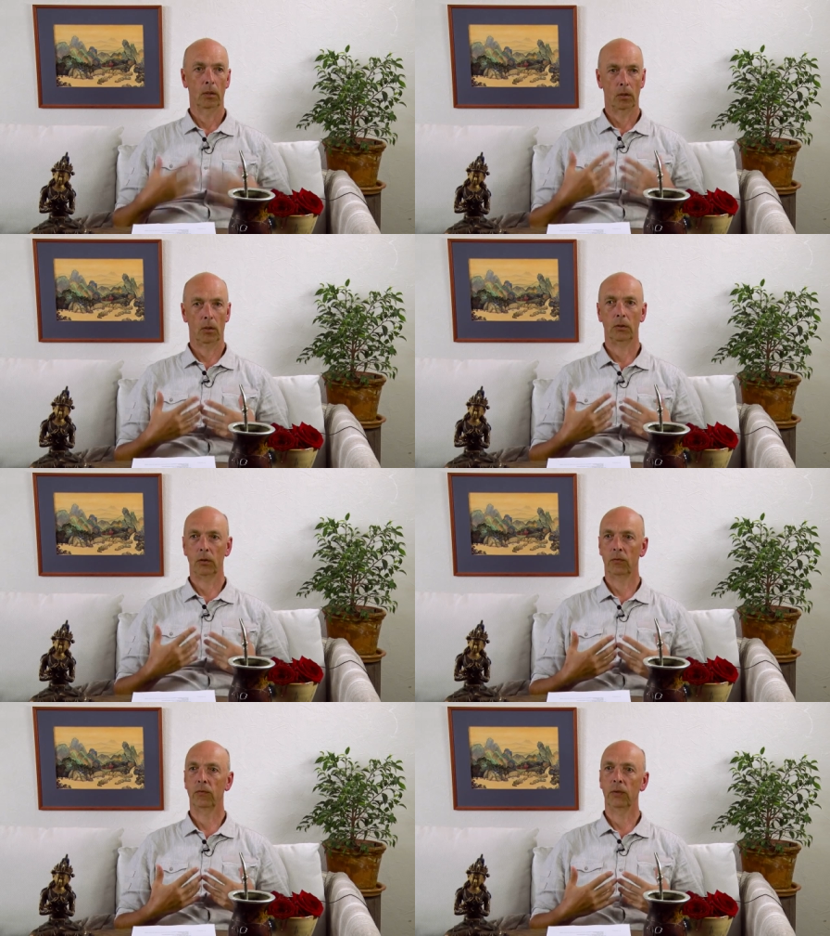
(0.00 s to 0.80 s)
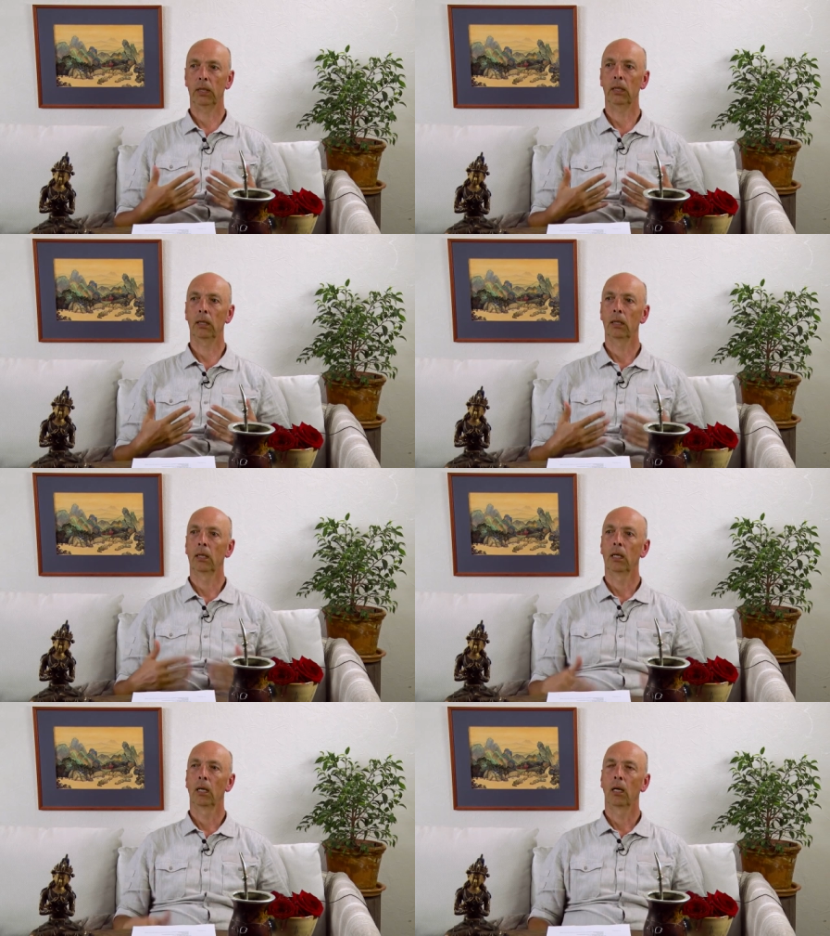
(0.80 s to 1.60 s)
Because you feel,
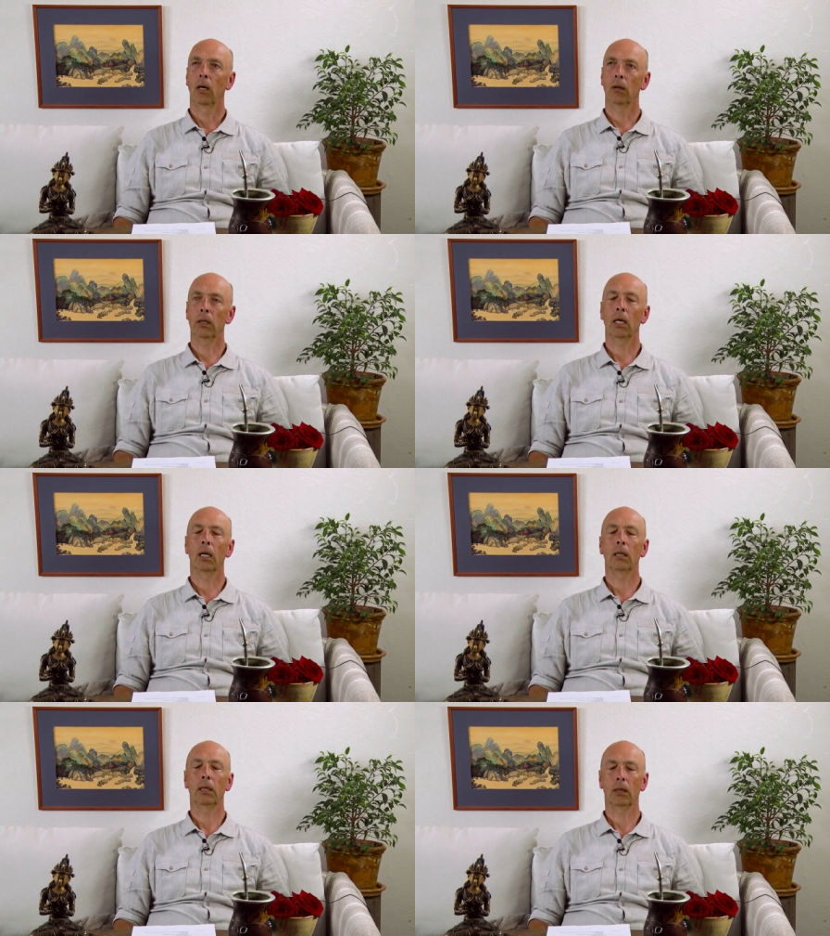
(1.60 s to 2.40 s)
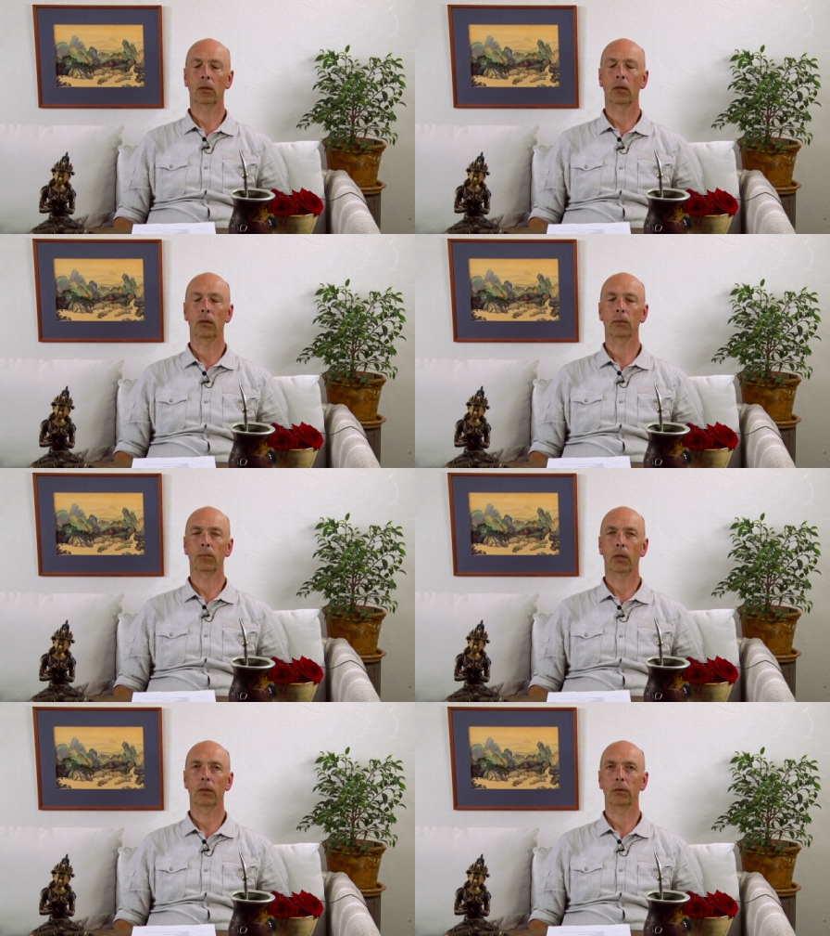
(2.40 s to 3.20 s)
oh yeah, that
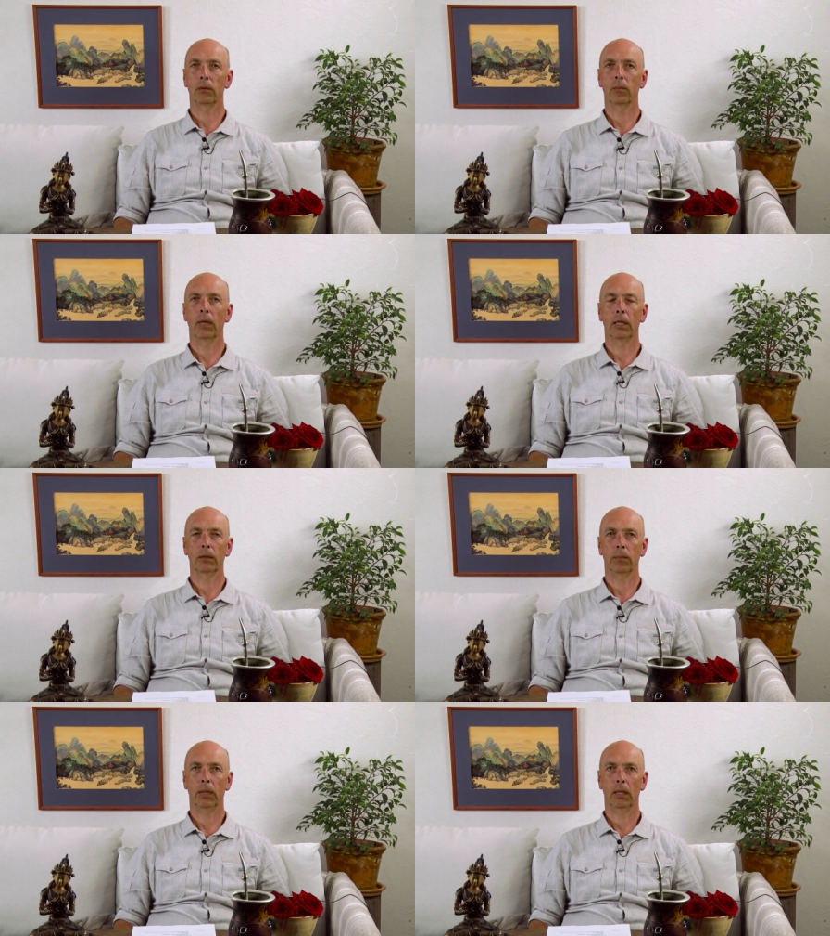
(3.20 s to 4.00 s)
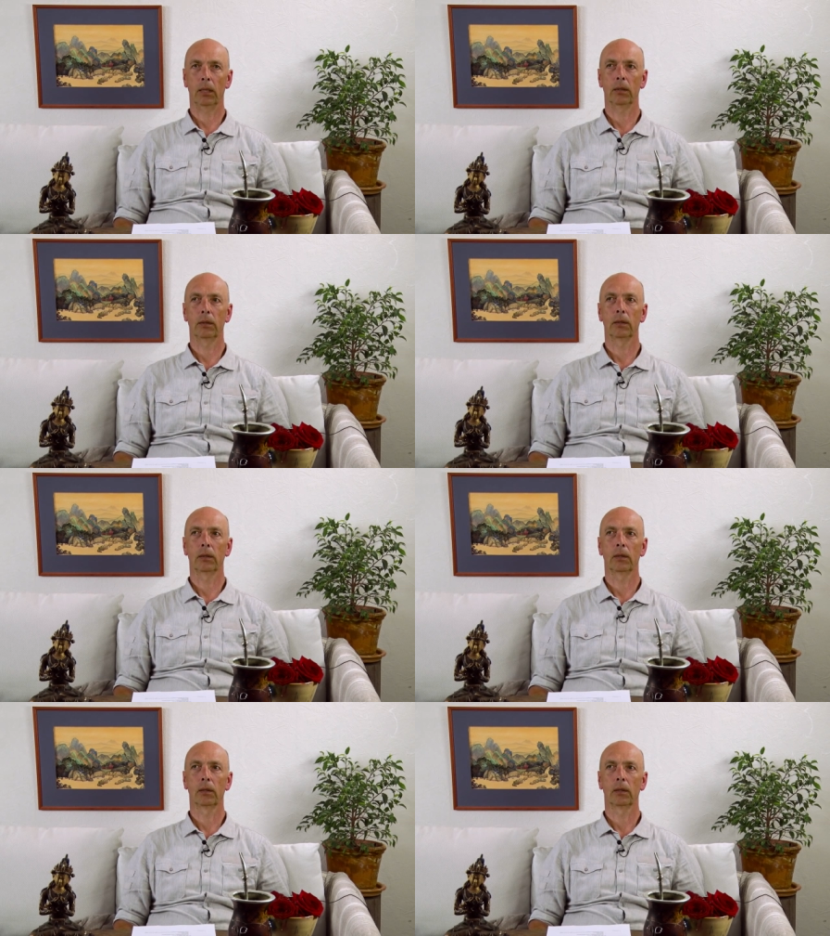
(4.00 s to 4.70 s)
corresponds to my experience.